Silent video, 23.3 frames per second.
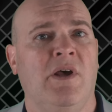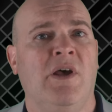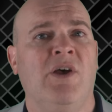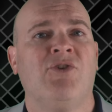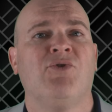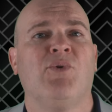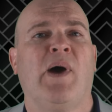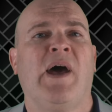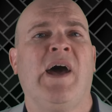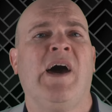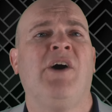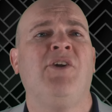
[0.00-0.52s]

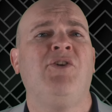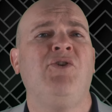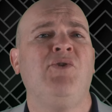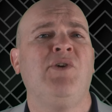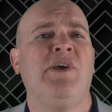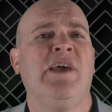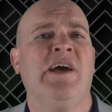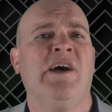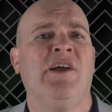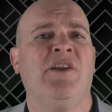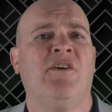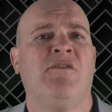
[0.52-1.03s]
So how do you
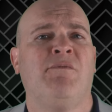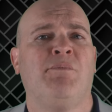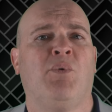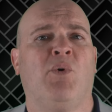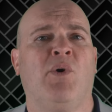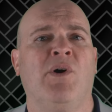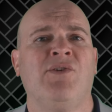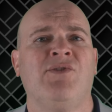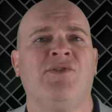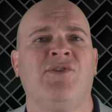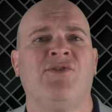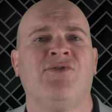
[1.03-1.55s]
get enough
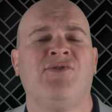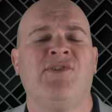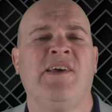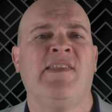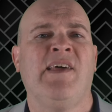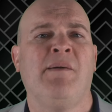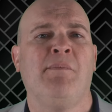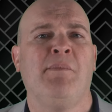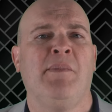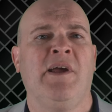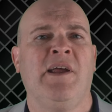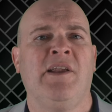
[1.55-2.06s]
points to stay
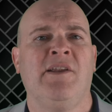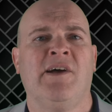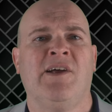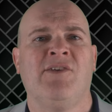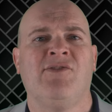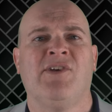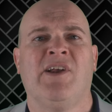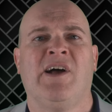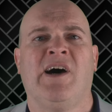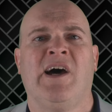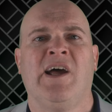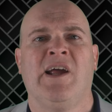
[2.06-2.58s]
that many
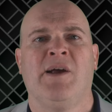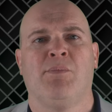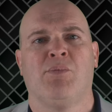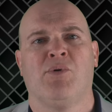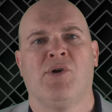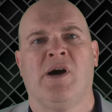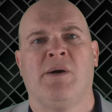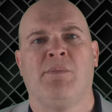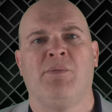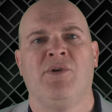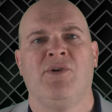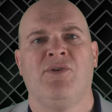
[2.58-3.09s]
nights at Hyatt
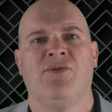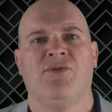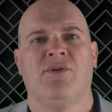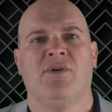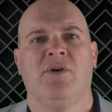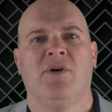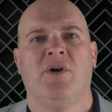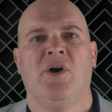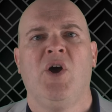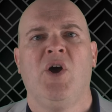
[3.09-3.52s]
properties?